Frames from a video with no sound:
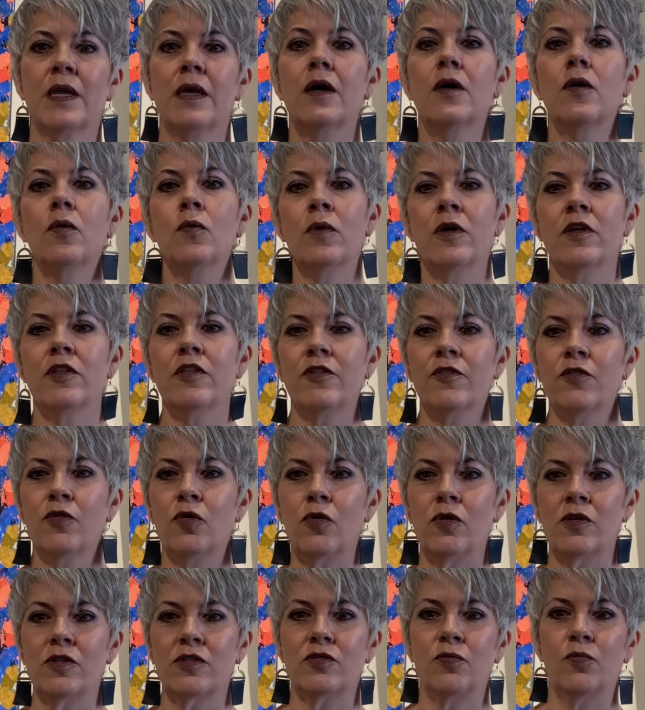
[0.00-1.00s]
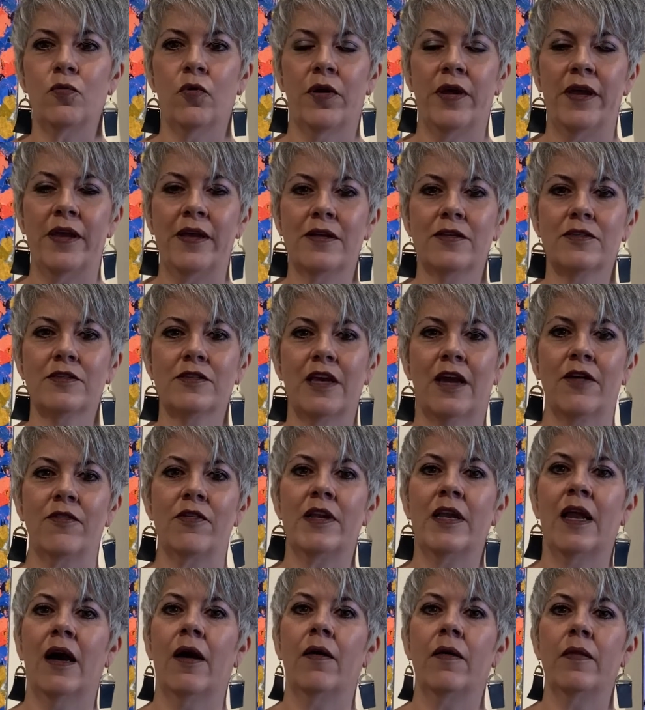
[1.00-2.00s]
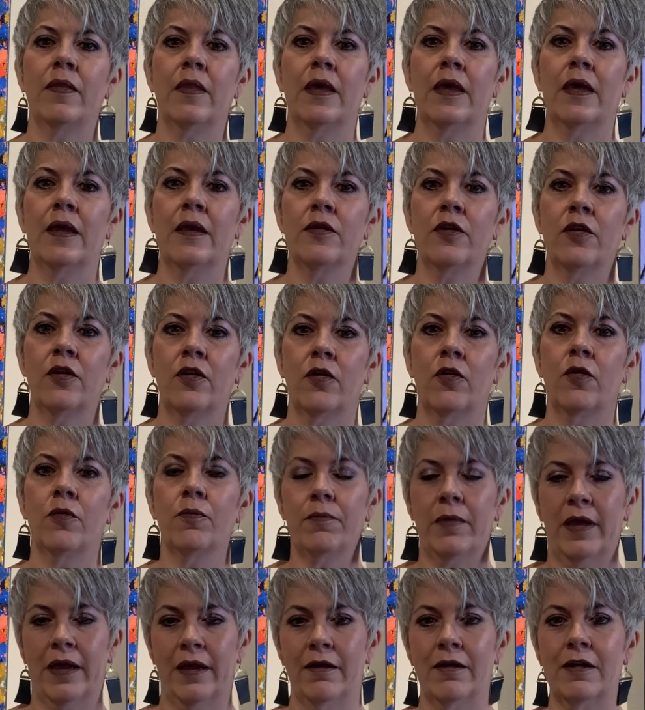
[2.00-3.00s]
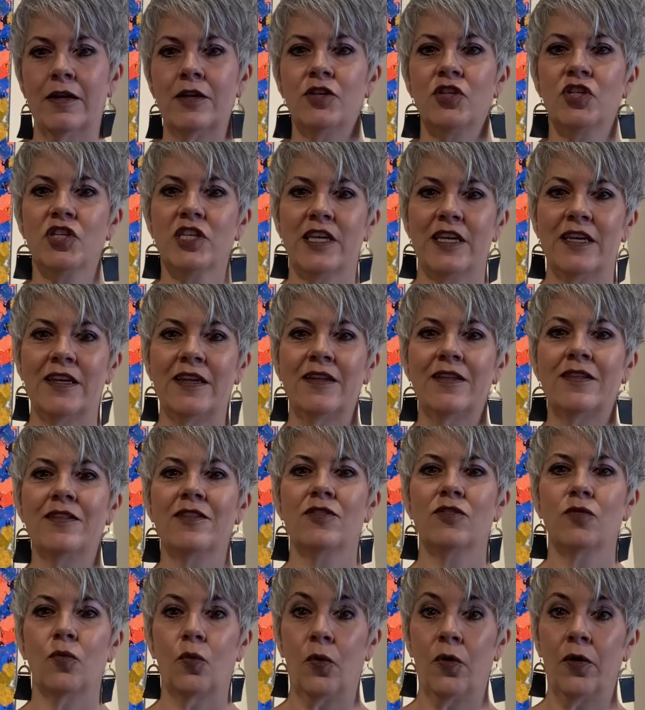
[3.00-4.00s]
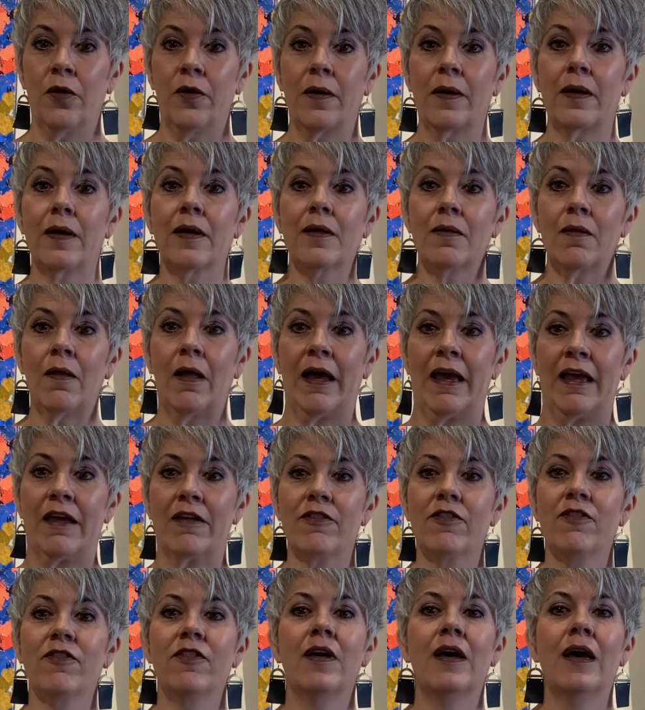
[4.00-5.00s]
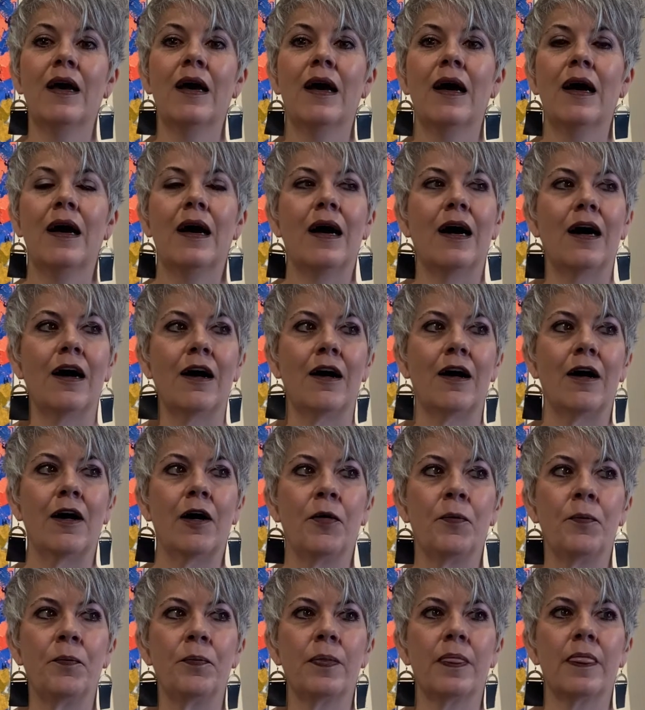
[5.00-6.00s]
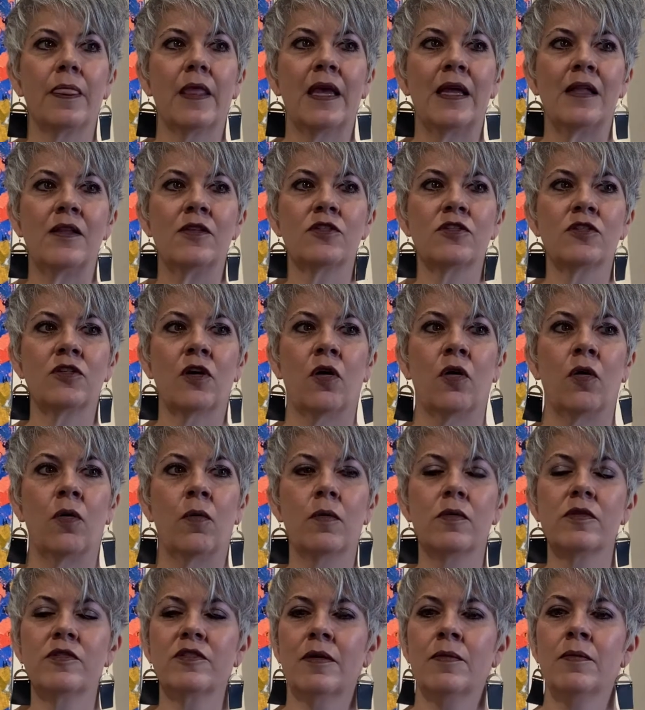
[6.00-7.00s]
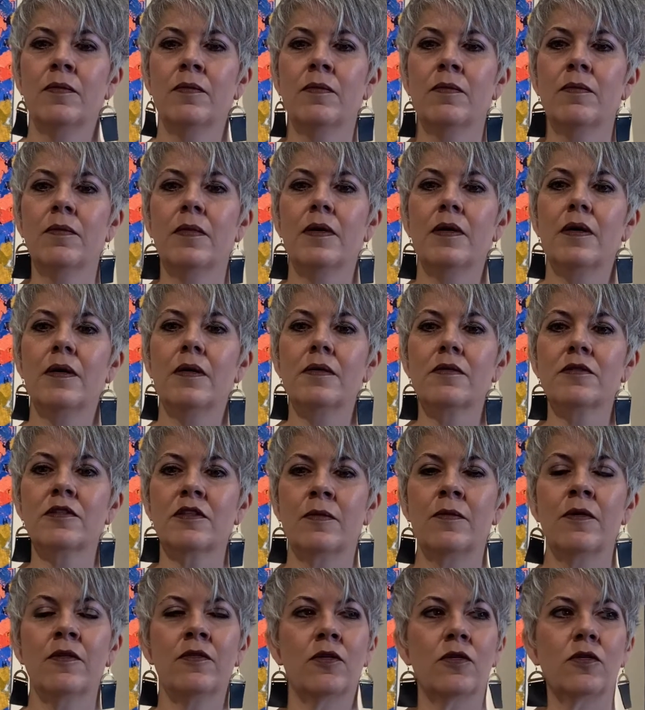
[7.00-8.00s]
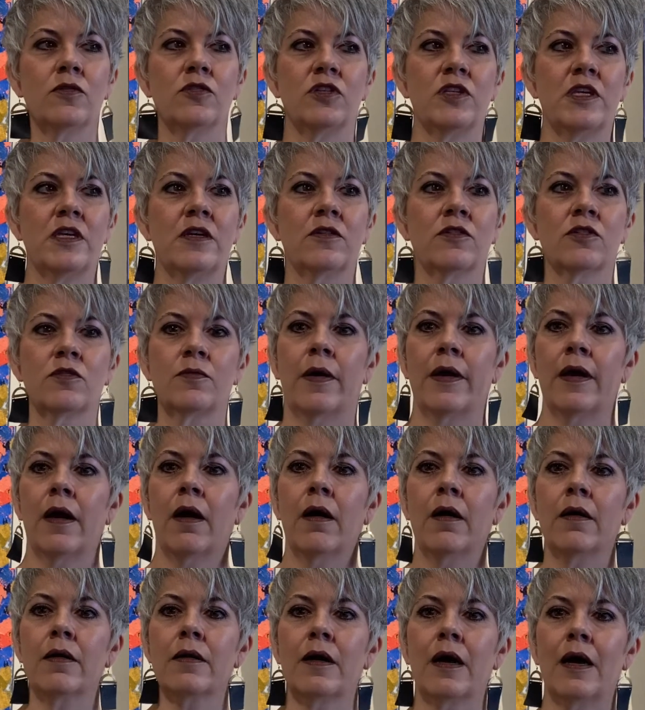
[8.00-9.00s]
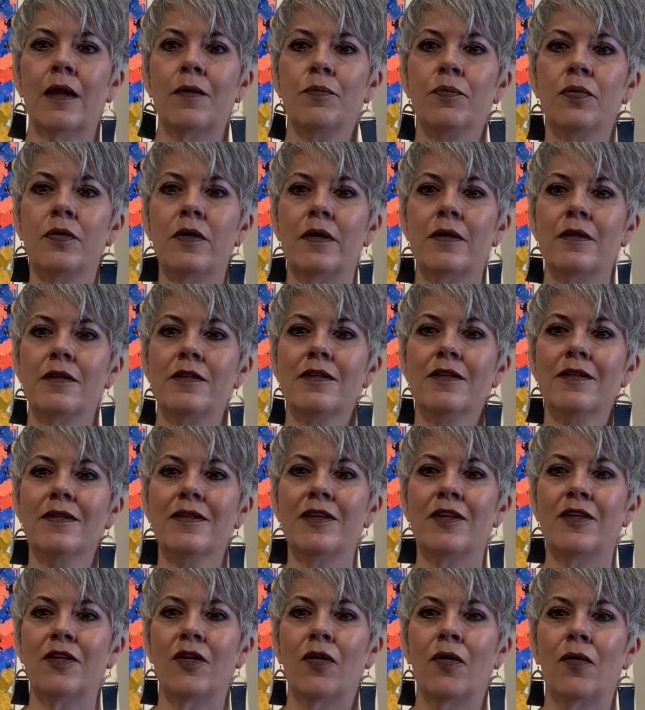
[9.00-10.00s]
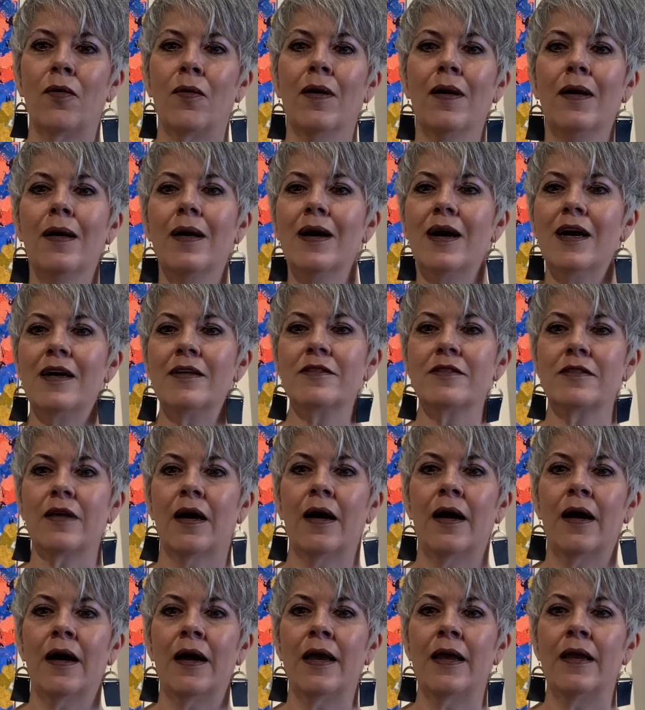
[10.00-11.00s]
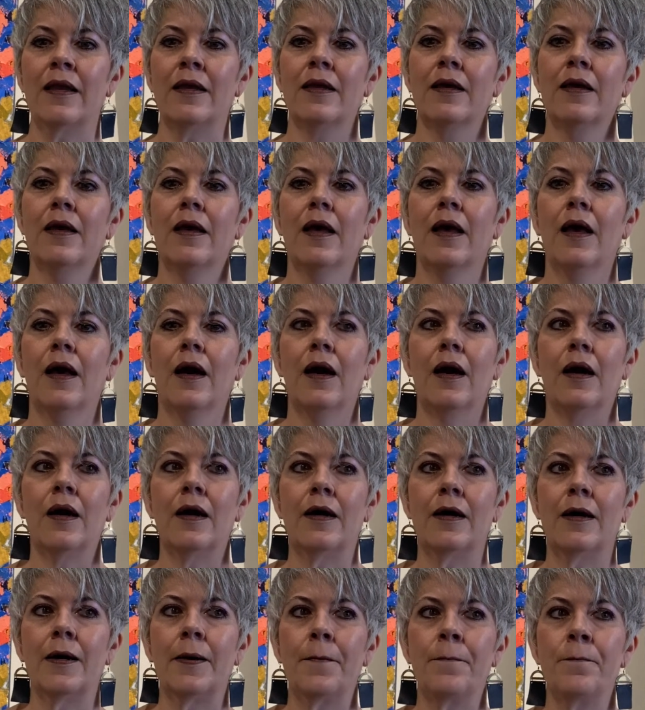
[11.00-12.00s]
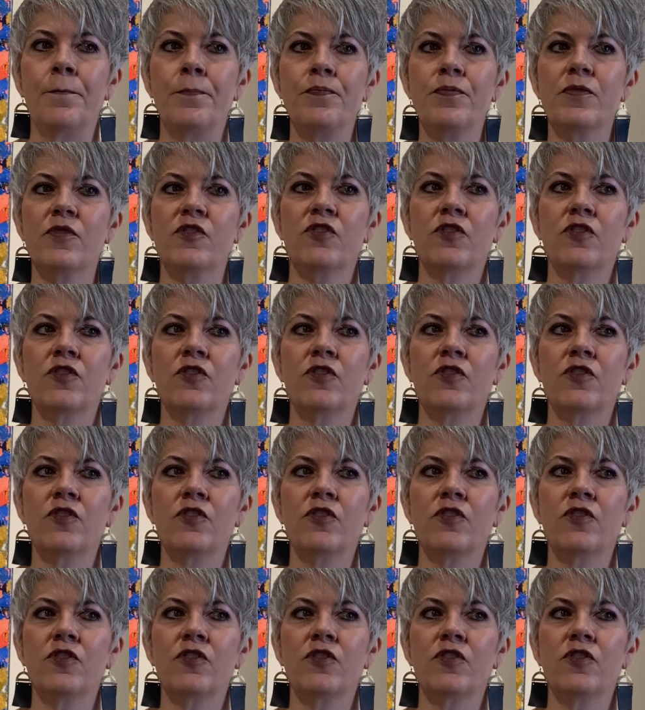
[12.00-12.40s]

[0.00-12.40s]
with, of course, breaks every now and then, you know, marriage, kids, work, life. And so some of those years my art got put, you know, aside. About